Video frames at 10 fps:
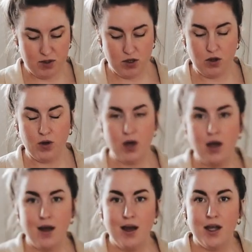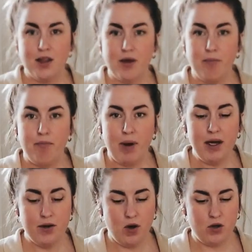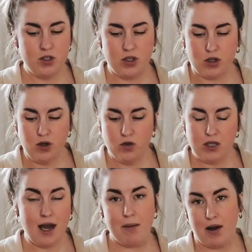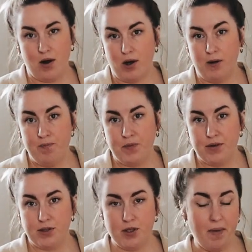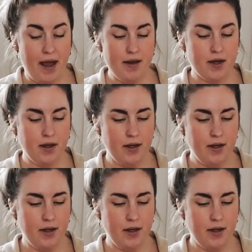So the buttonholes took no time at all to make.